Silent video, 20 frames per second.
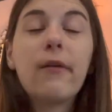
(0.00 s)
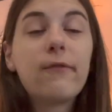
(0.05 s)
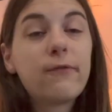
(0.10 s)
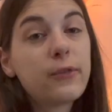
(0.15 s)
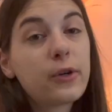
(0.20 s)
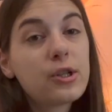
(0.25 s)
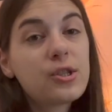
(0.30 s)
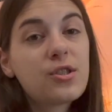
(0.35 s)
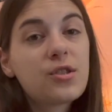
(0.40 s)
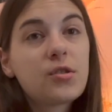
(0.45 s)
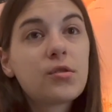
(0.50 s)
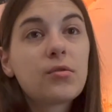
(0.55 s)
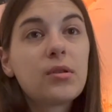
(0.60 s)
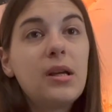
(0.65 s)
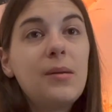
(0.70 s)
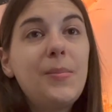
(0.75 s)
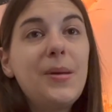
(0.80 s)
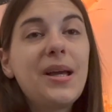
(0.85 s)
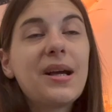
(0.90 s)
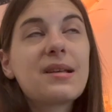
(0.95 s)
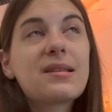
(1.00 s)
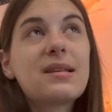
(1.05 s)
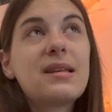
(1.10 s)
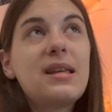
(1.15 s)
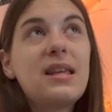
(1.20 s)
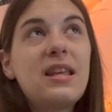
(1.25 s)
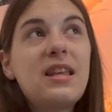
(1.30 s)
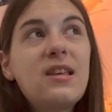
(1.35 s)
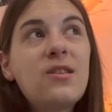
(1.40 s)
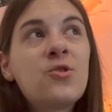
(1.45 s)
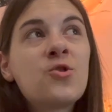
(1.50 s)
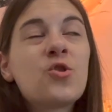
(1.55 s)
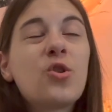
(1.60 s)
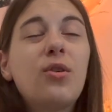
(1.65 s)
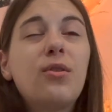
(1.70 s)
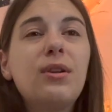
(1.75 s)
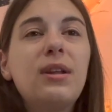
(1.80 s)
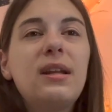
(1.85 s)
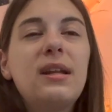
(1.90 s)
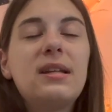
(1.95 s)
first 3 because it is
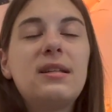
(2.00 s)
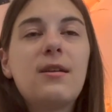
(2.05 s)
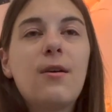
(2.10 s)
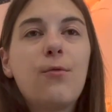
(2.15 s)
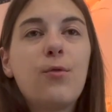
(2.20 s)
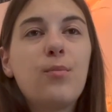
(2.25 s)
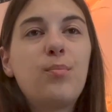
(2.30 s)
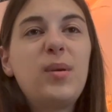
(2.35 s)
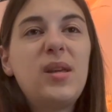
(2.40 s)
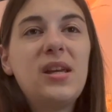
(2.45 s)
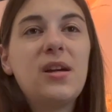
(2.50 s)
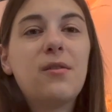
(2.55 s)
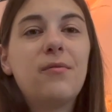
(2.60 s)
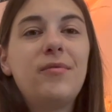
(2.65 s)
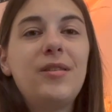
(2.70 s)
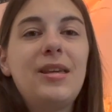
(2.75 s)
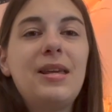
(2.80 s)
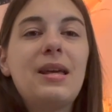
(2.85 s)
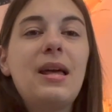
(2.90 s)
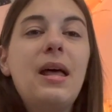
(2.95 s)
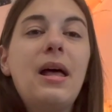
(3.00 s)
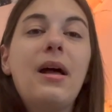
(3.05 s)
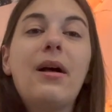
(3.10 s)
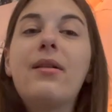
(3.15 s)
told in a different POV